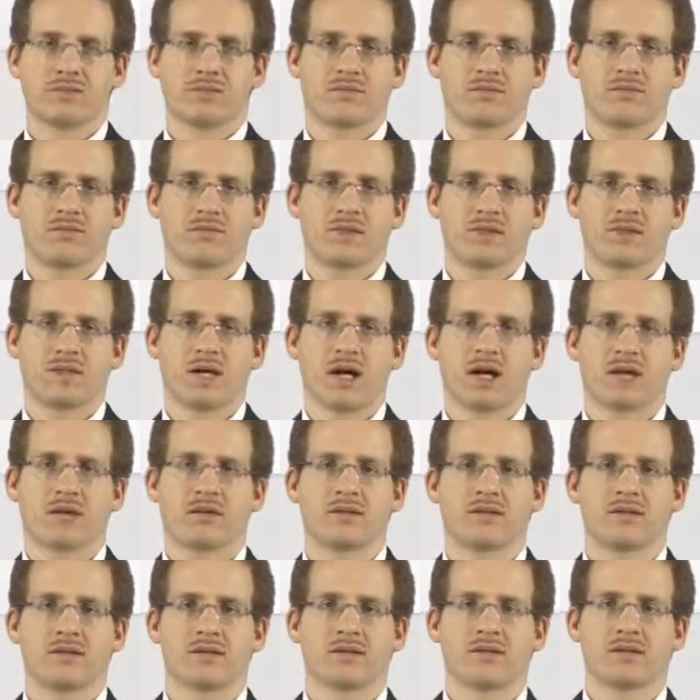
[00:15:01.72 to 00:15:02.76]

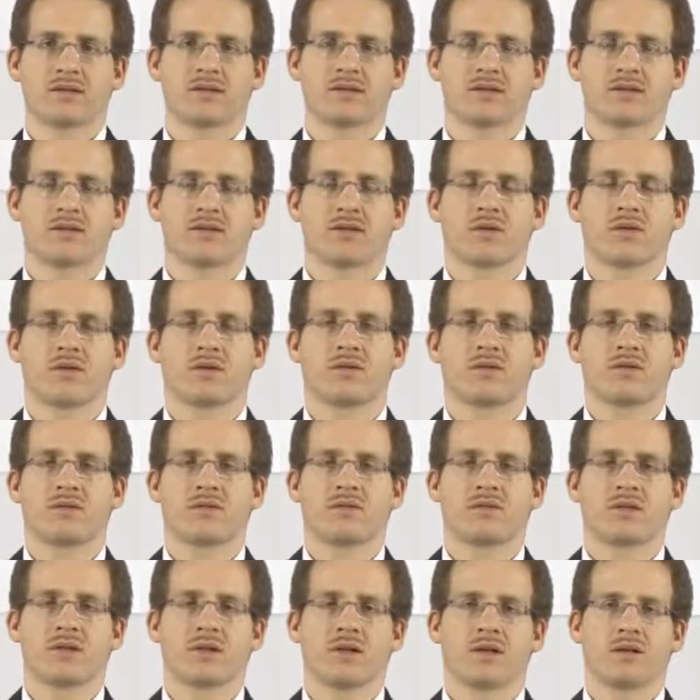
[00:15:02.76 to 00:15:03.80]
design decisions or
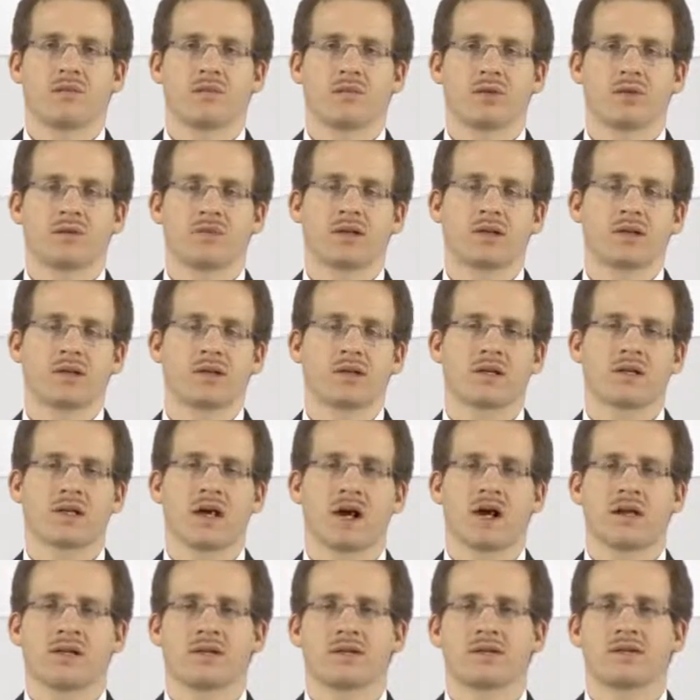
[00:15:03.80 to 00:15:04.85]
conflicting
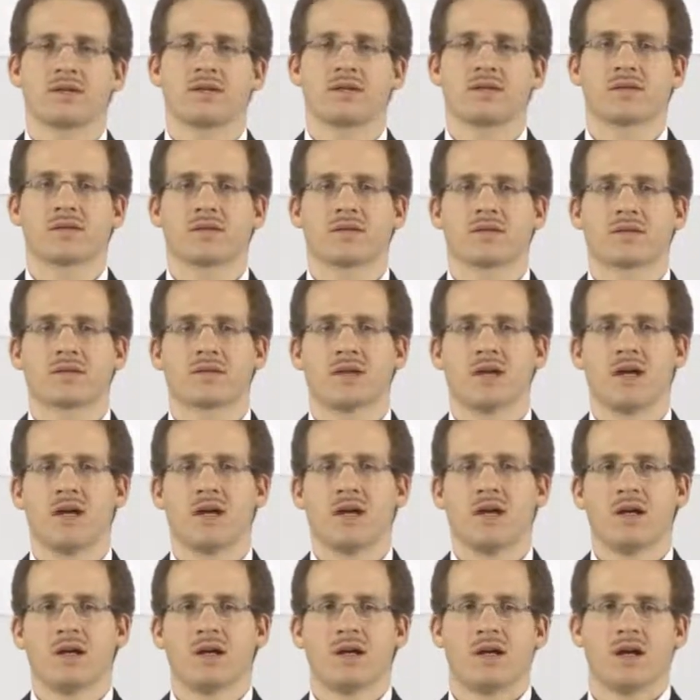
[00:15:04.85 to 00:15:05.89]
guiding decisions.
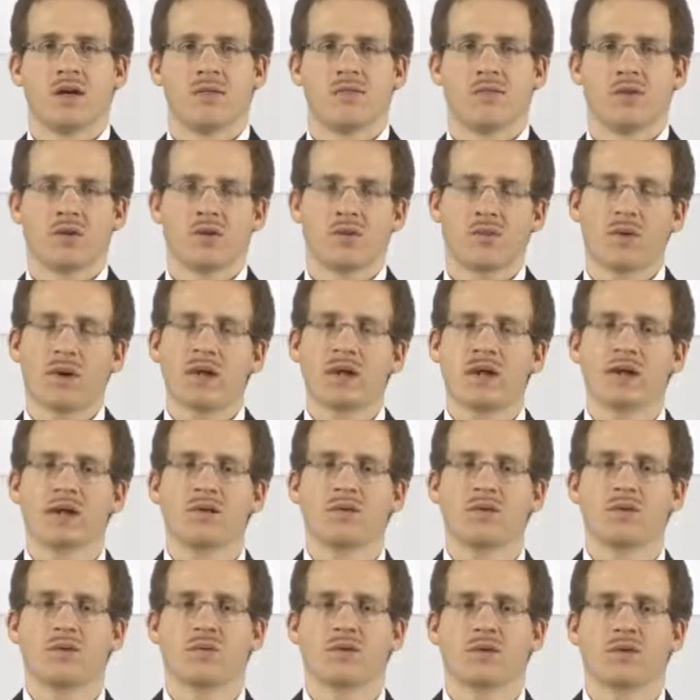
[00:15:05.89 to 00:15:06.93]
On the one
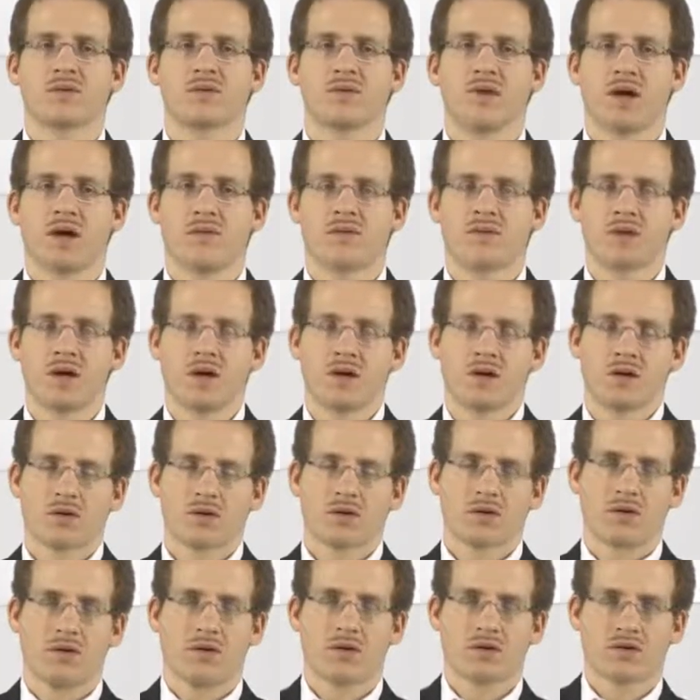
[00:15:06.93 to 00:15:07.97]
hand, you want to have
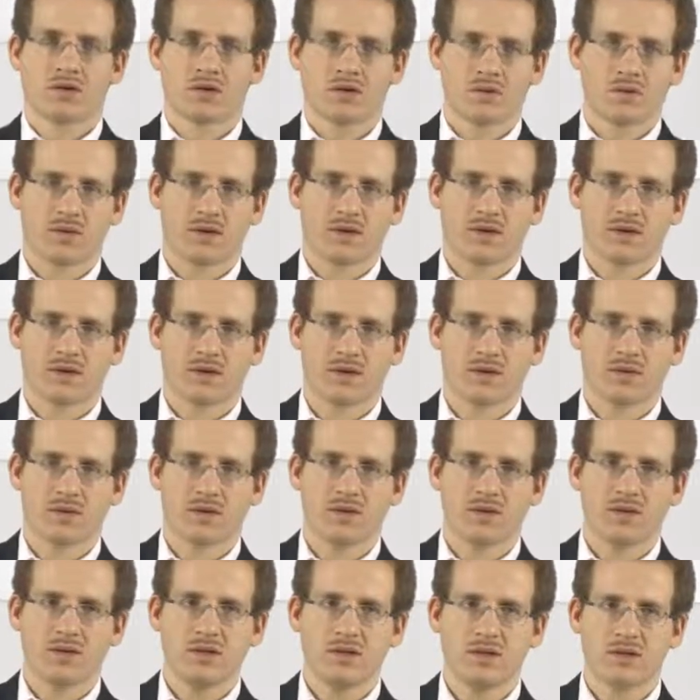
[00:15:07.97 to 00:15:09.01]
coarser
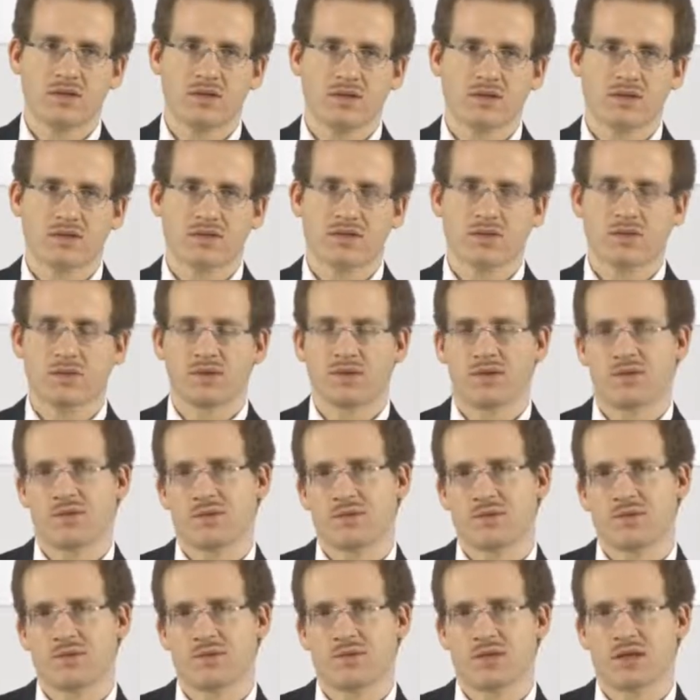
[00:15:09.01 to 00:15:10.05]
granularity in order to
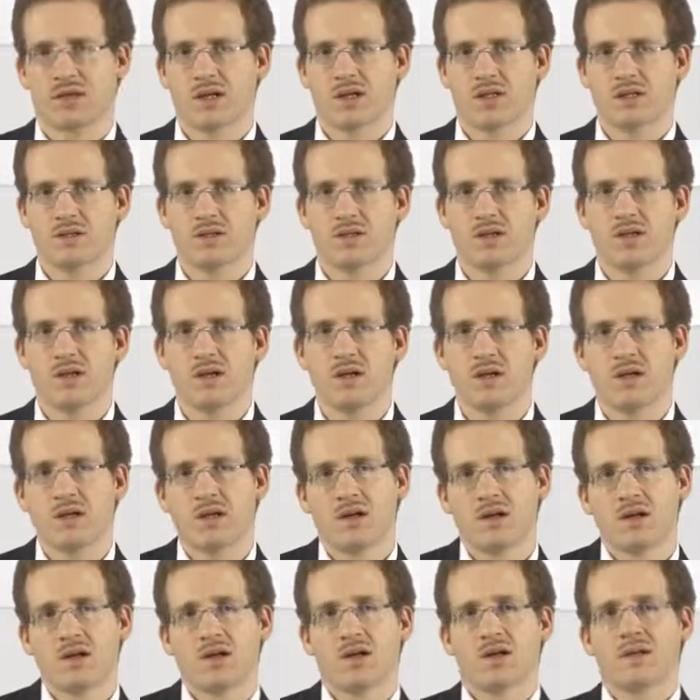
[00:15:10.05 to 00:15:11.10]
reduce communication.
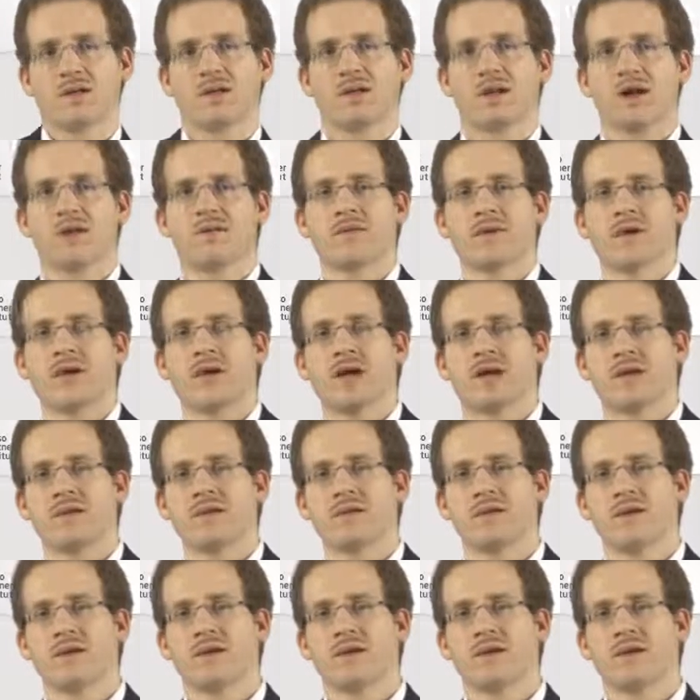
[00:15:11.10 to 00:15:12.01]
On the other hand,